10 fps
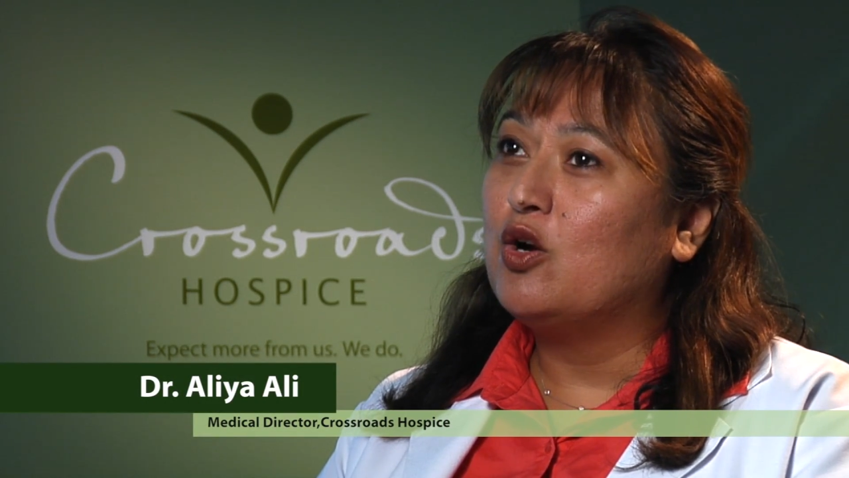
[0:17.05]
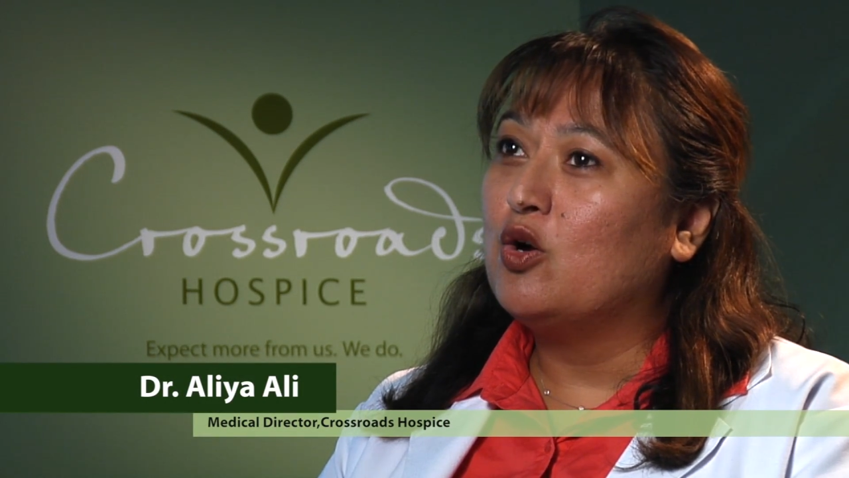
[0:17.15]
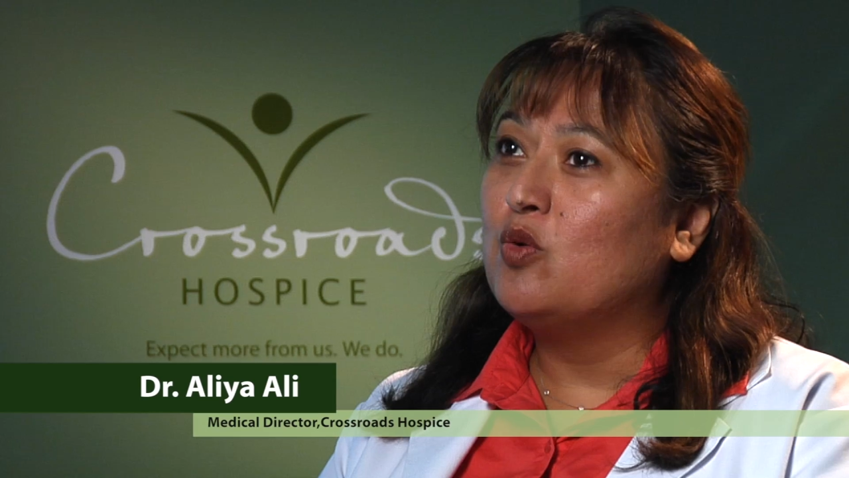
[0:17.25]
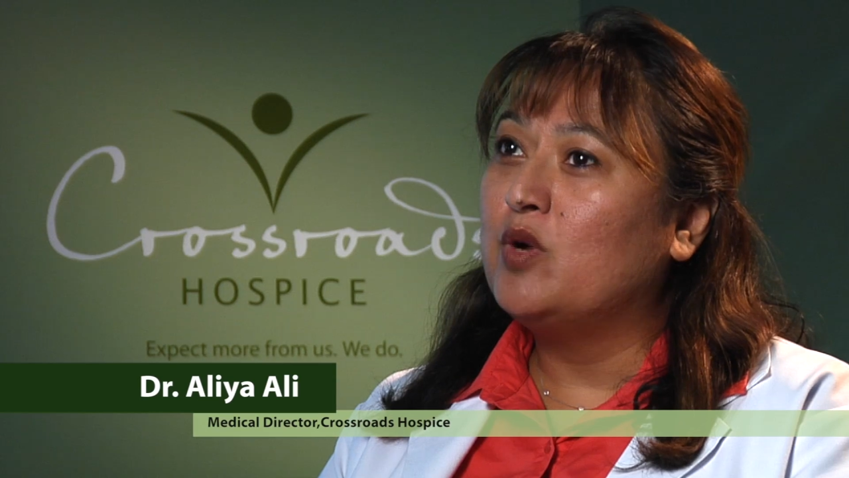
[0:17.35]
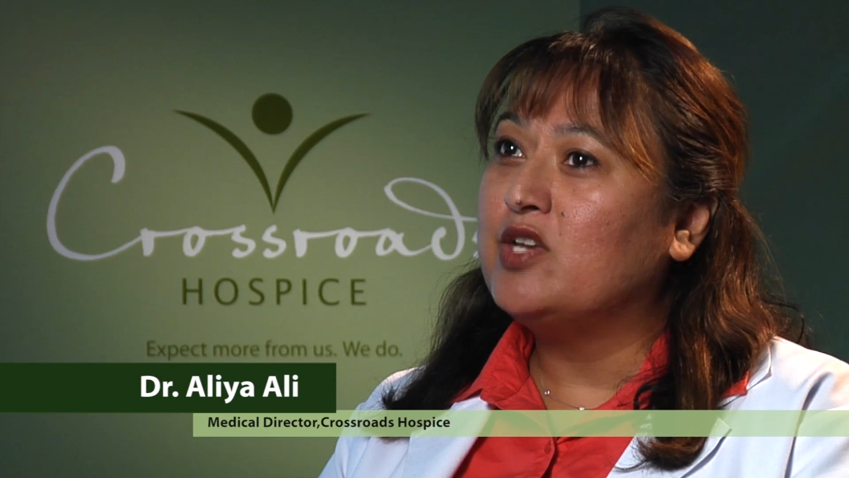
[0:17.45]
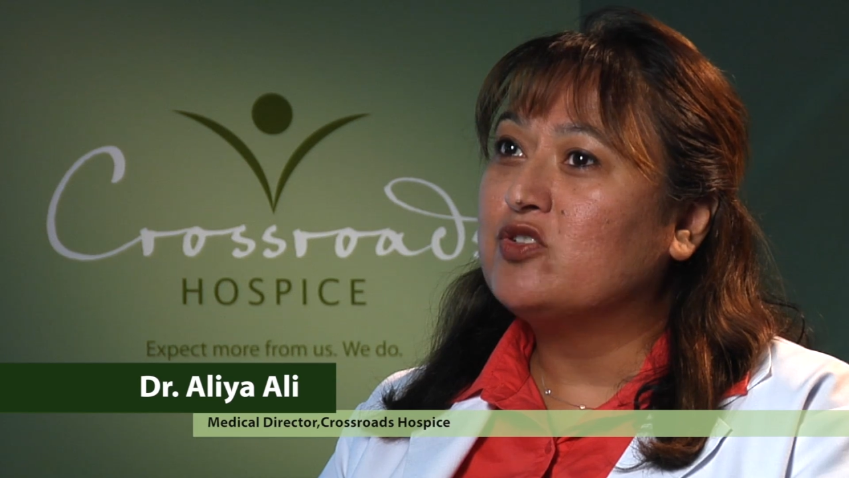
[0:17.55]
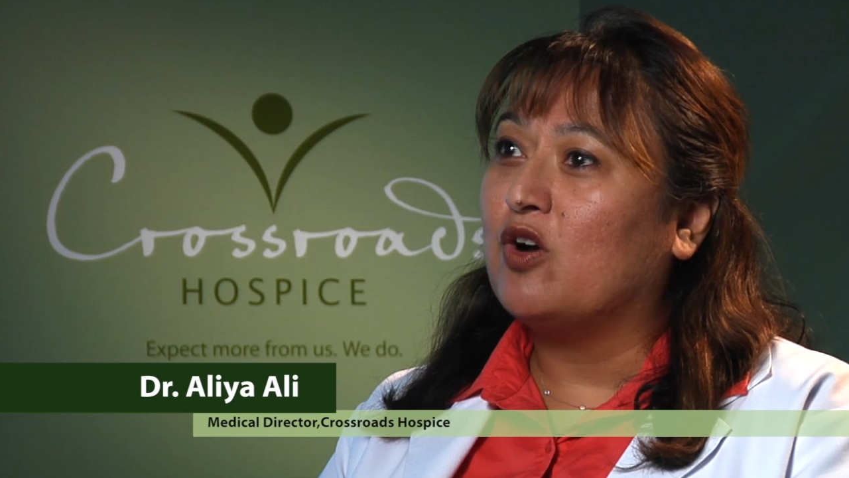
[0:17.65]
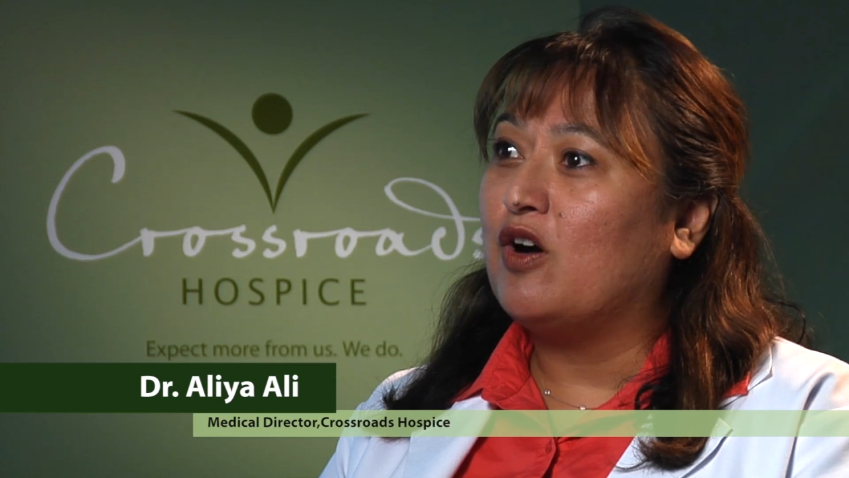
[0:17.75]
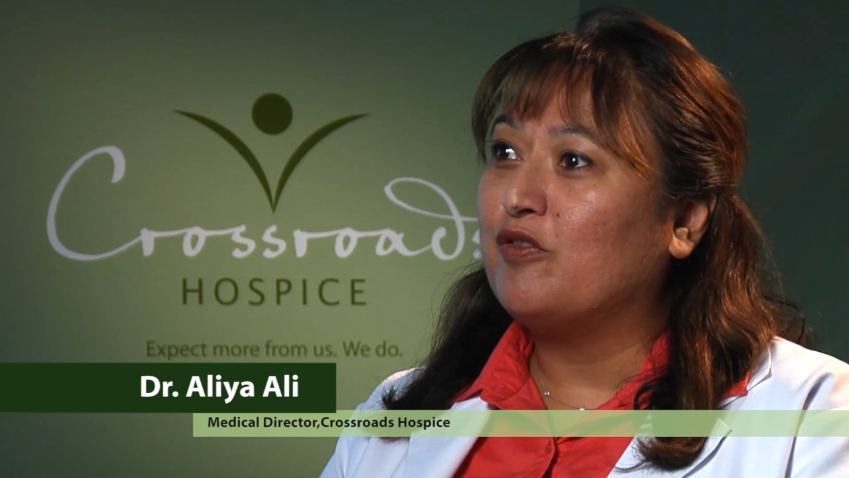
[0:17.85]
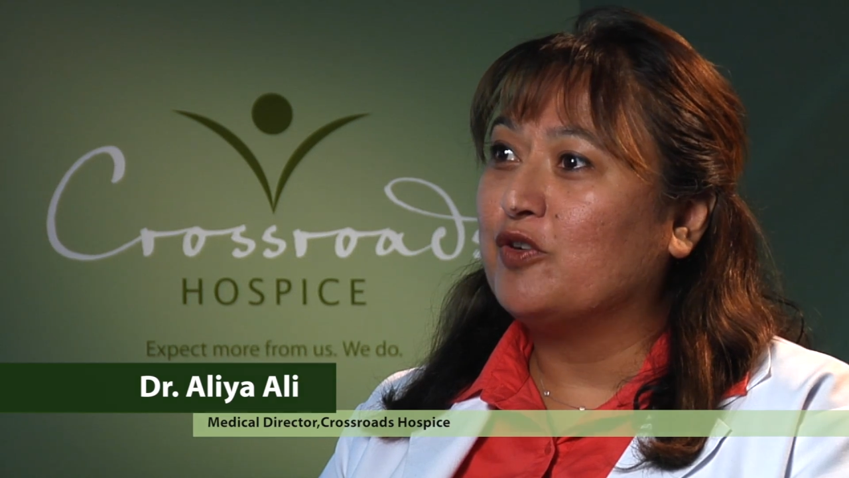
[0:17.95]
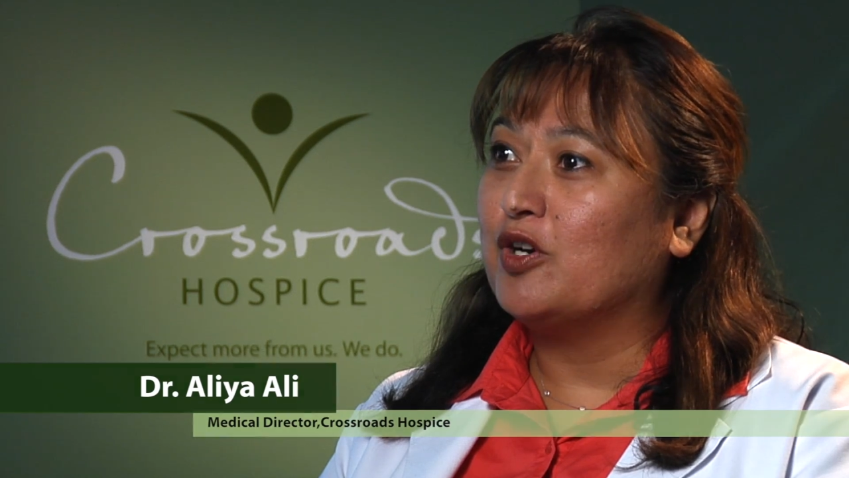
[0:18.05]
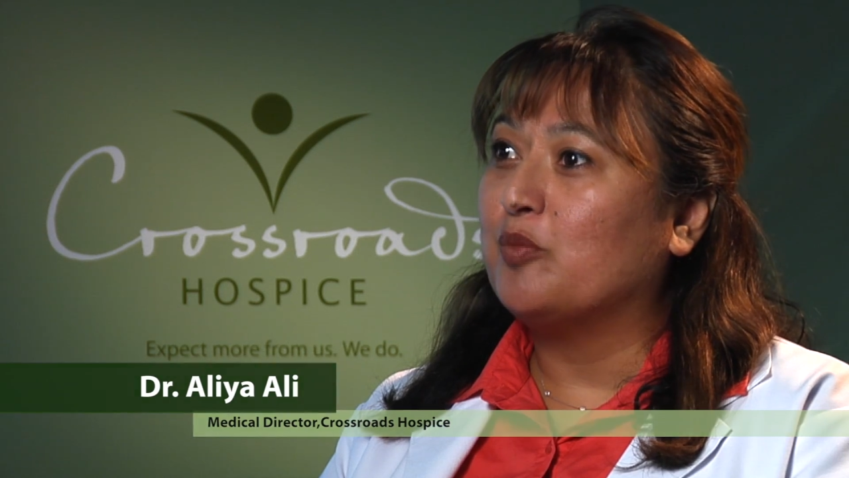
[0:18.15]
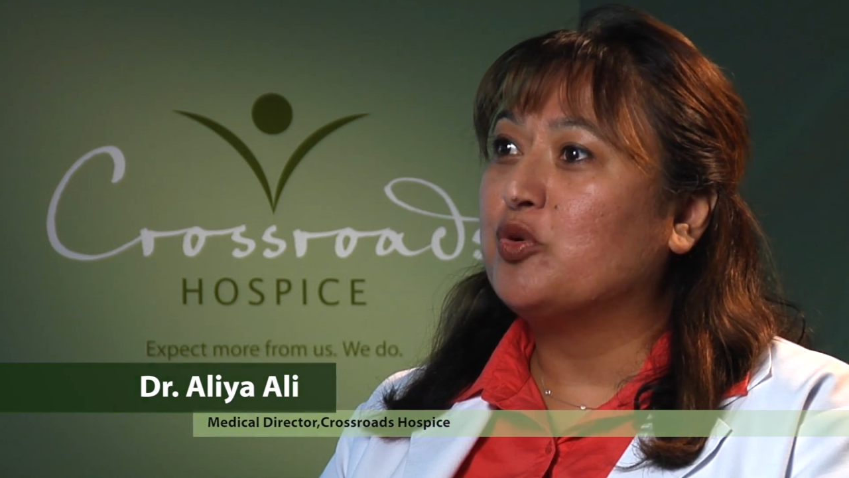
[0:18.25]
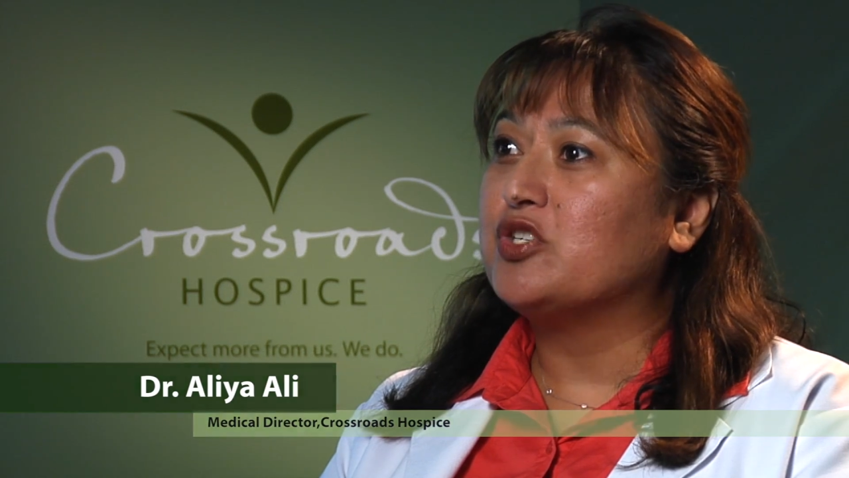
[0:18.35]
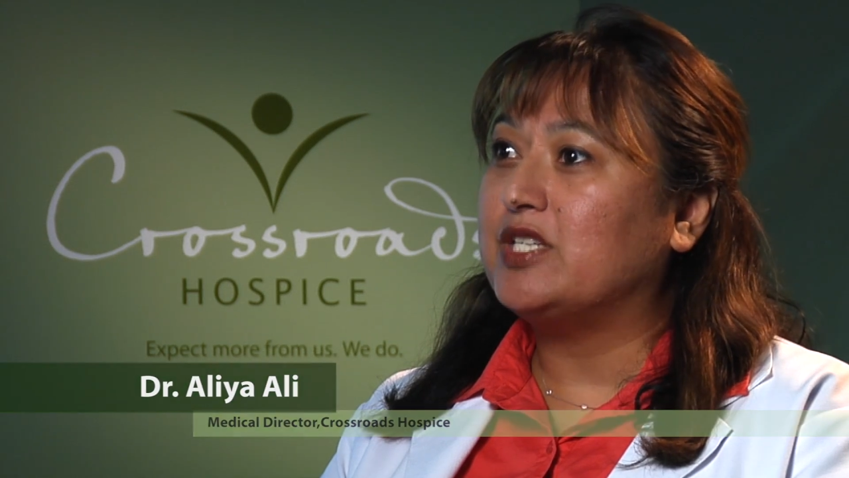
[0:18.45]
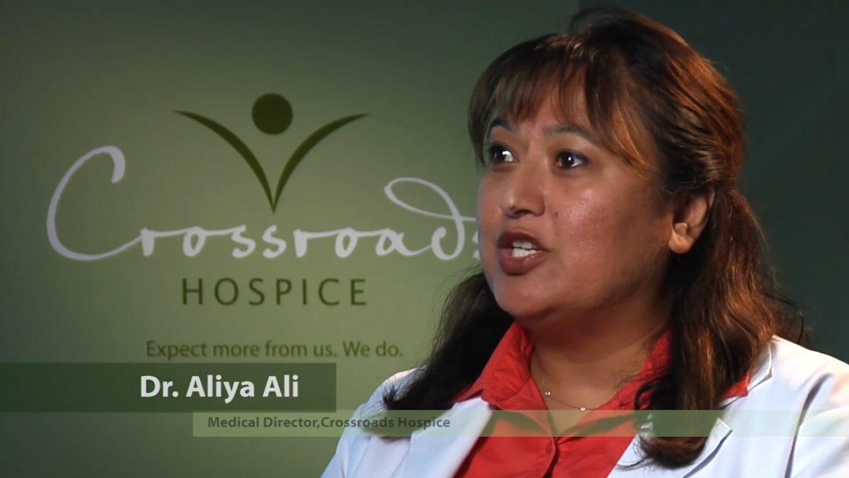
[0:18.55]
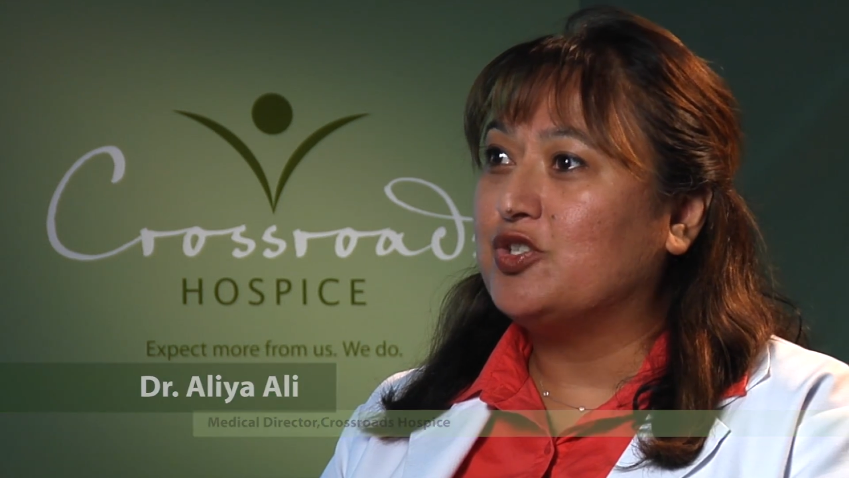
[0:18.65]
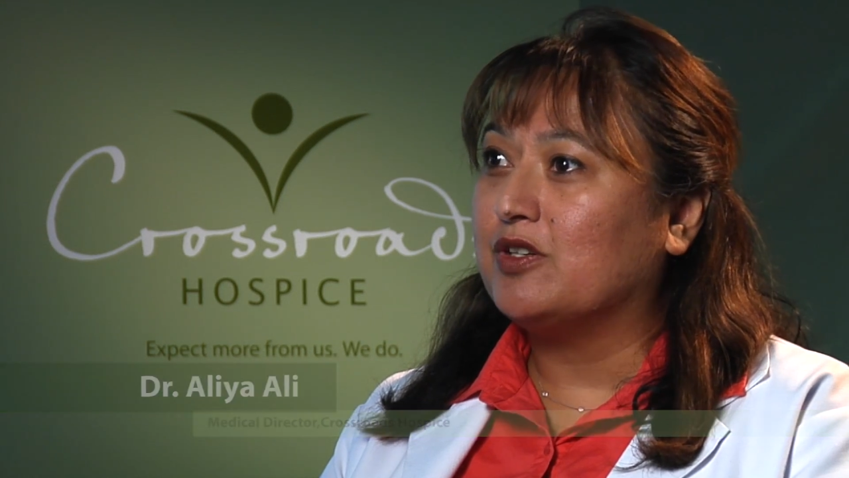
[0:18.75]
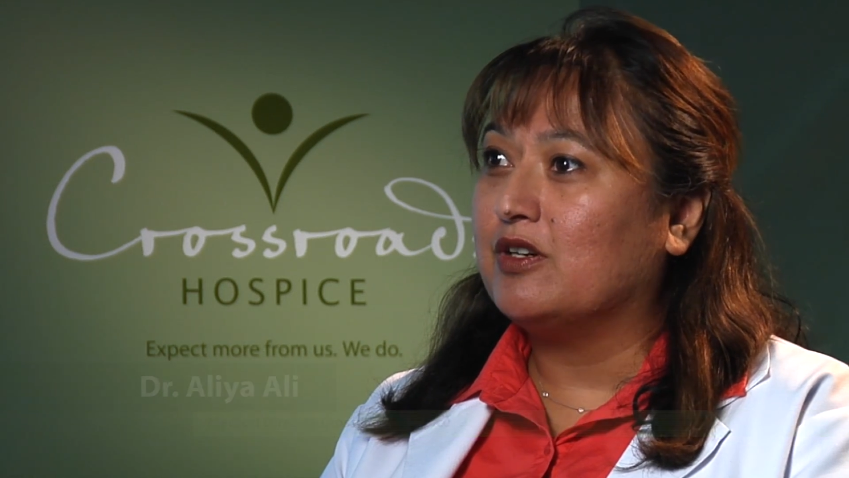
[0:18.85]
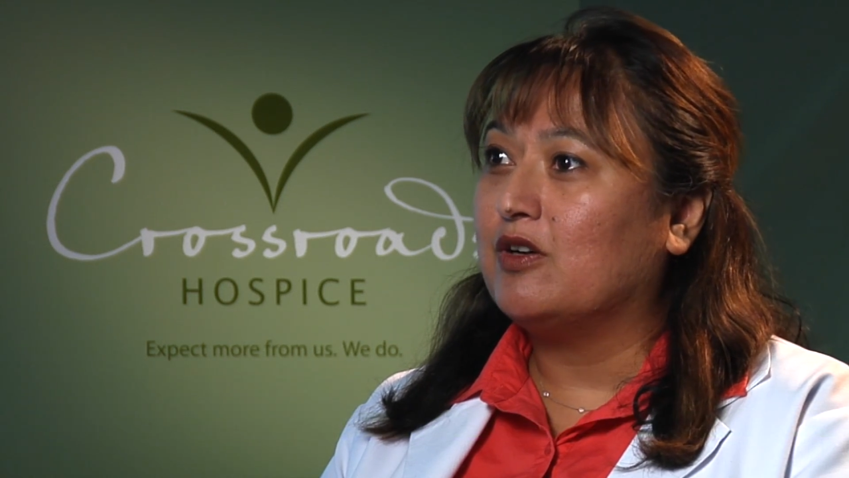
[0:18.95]
always offer a
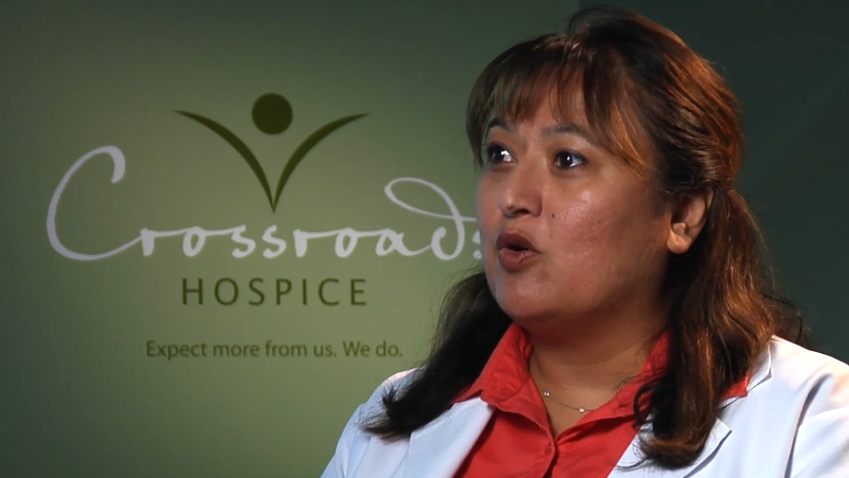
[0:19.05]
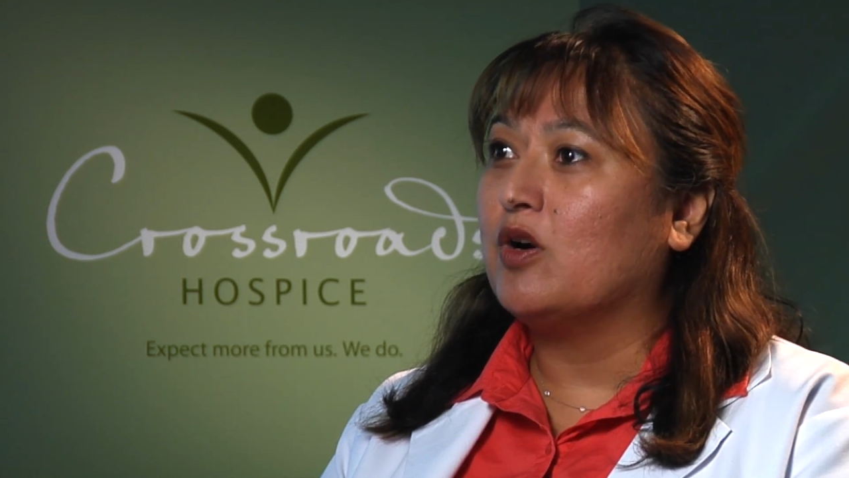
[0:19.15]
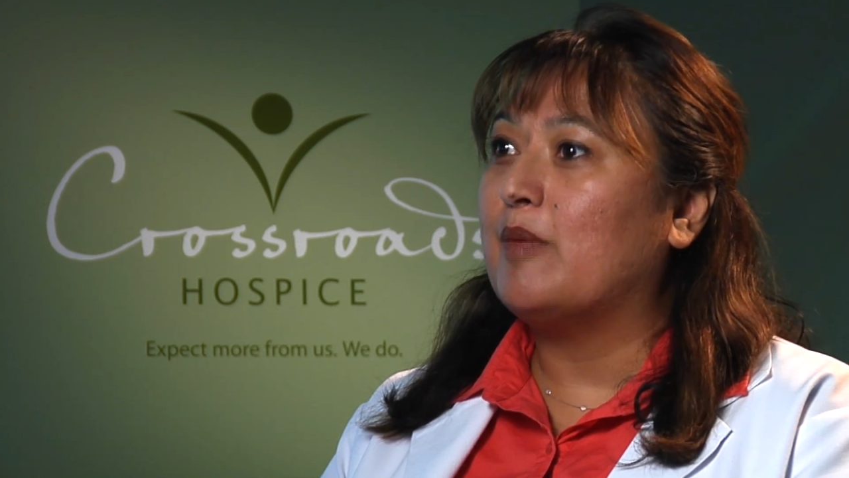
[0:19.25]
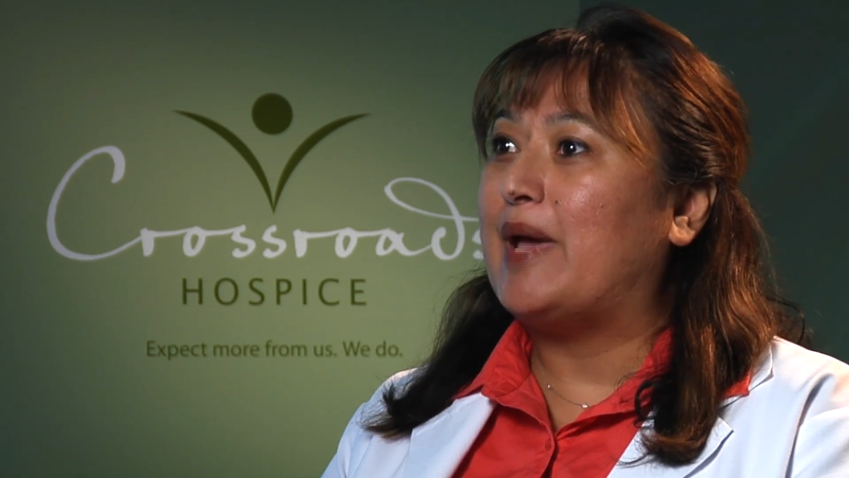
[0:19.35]
procedure or a